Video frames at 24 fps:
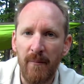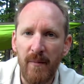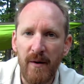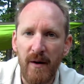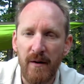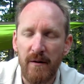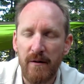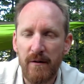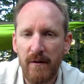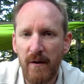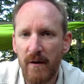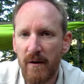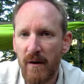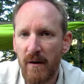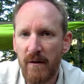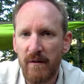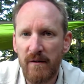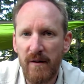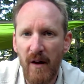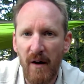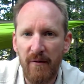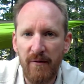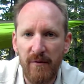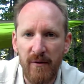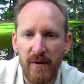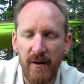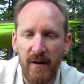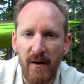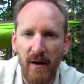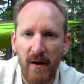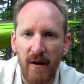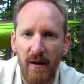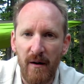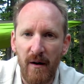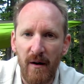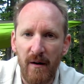It is
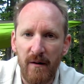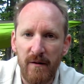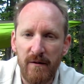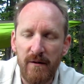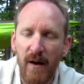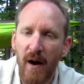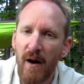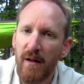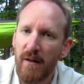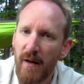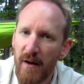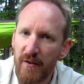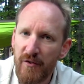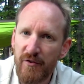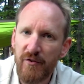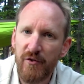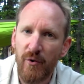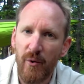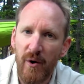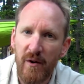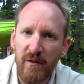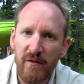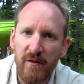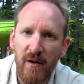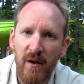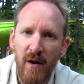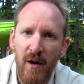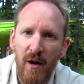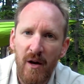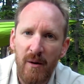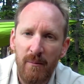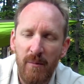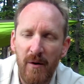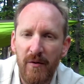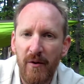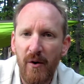definitely a stylized choice.
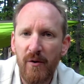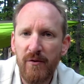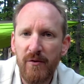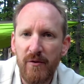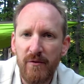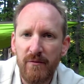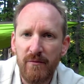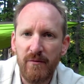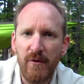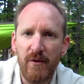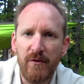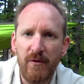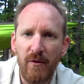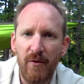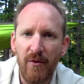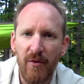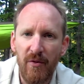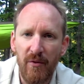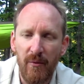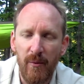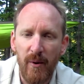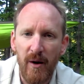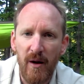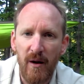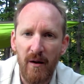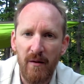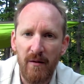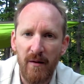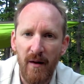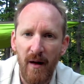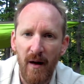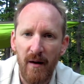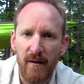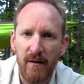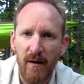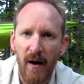But those are three
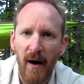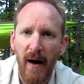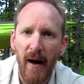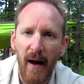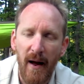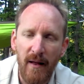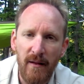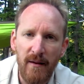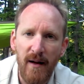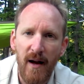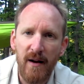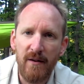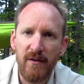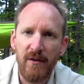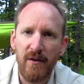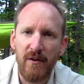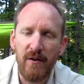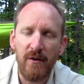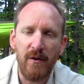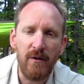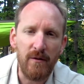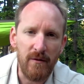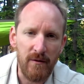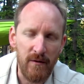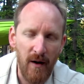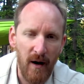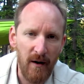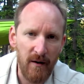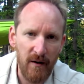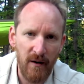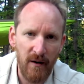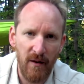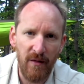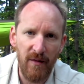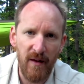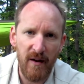that I like to use and
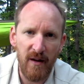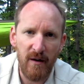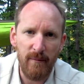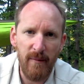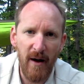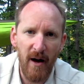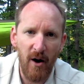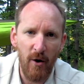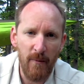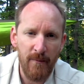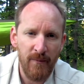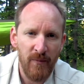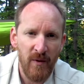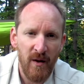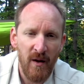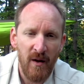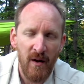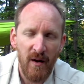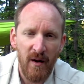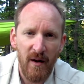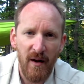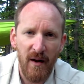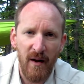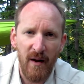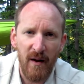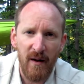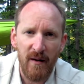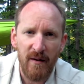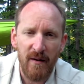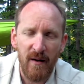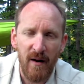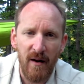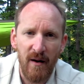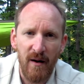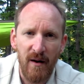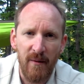like to think about.
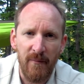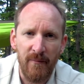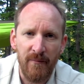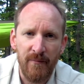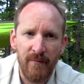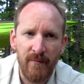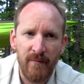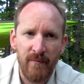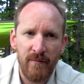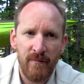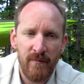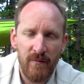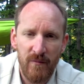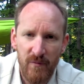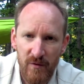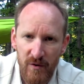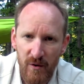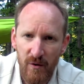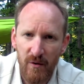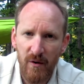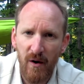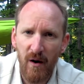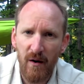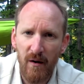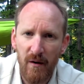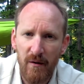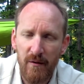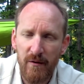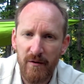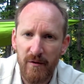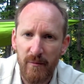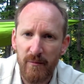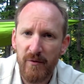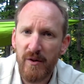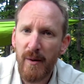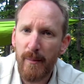And so
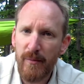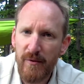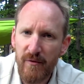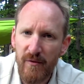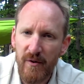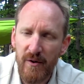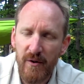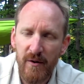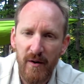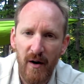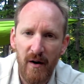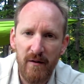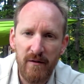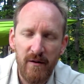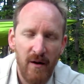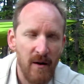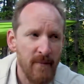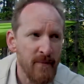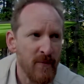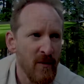some tips for you guys.